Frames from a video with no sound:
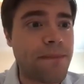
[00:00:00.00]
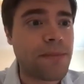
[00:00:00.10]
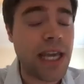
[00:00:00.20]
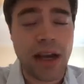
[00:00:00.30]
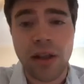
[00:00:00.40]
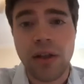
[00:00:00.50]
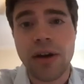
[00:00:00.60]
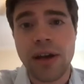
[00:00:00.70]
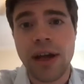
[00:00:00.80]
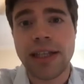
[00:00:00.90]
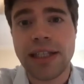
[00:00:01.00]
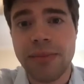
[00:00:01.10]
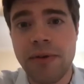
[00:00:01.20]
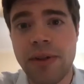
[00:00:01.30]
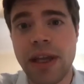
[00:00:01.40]
take a look at some
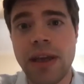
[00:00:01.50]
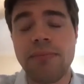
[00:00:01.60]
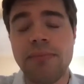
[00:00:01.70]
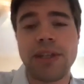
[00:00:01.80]
of the